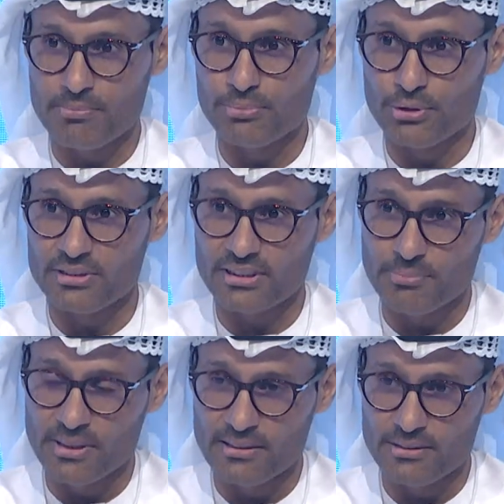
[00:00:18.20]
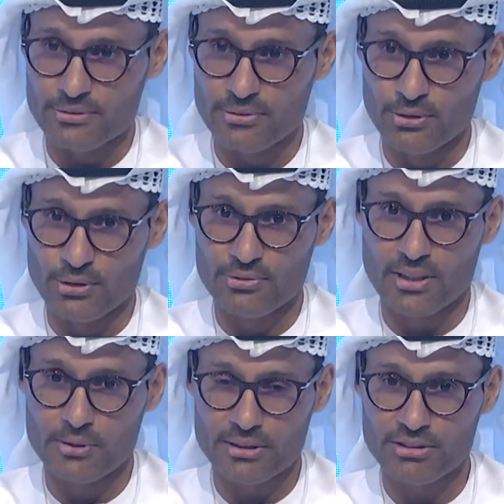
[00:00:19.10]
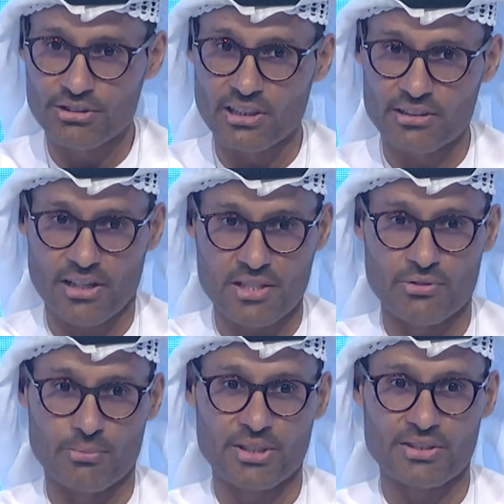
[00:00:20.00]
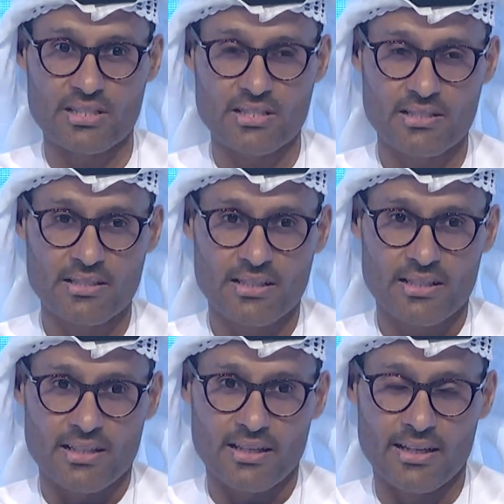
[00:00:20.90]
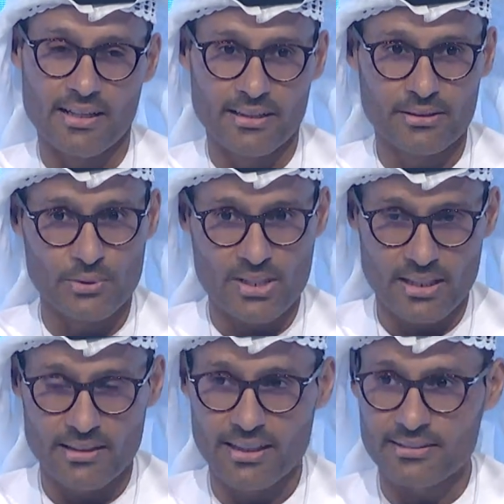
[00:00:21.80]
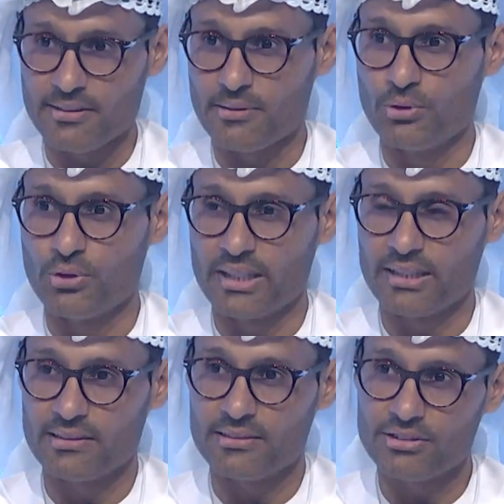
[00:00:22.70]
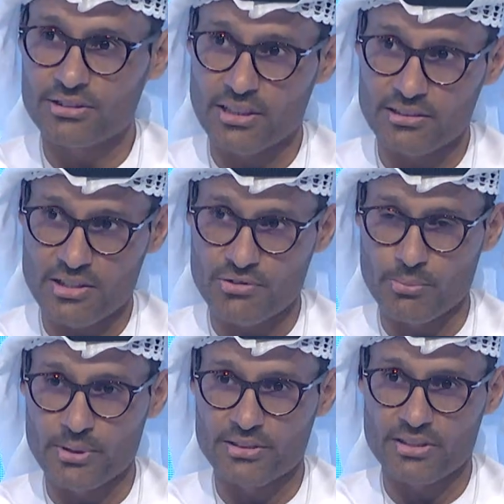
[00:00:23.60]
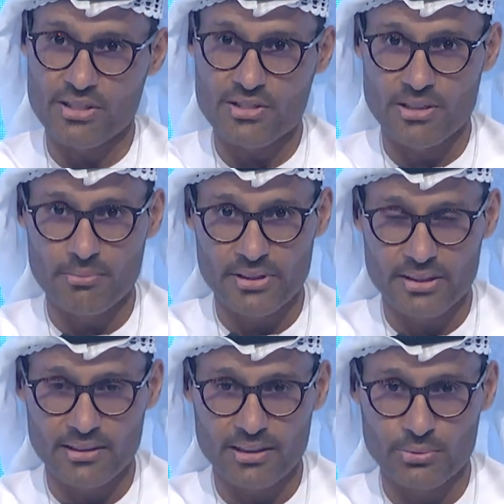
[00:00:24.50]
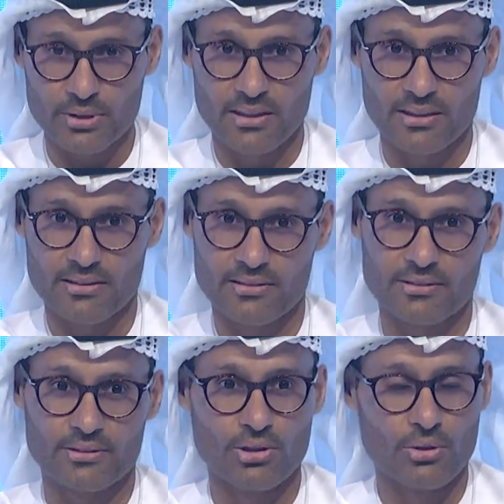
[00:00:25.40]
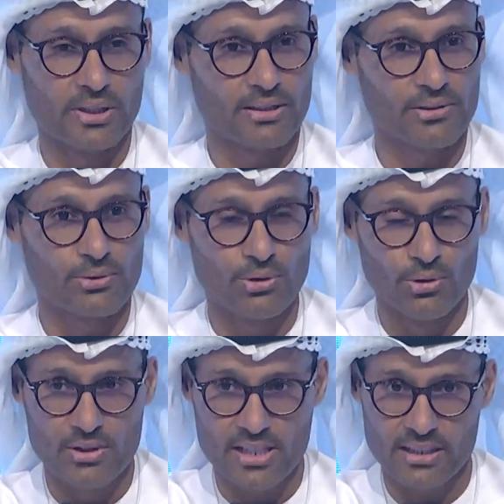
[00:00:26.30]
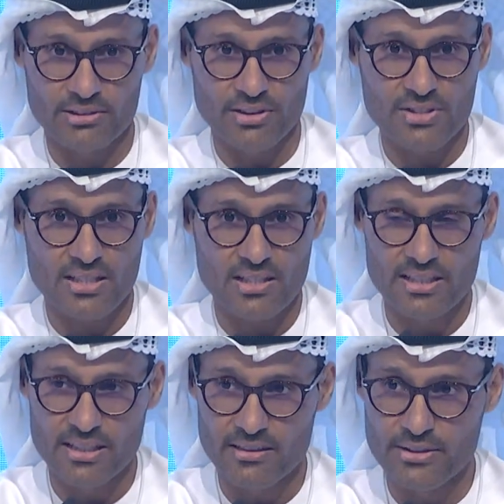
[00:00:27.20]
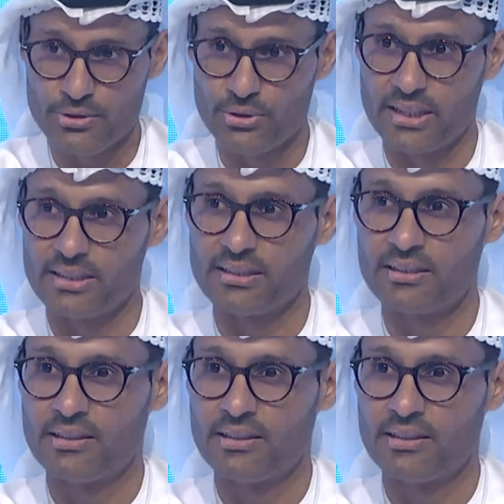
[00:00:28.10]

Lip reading: important pillar of all of our digital transformations. And we said that in the morning, digital transformation is something that we are going through all sectors here in UAE,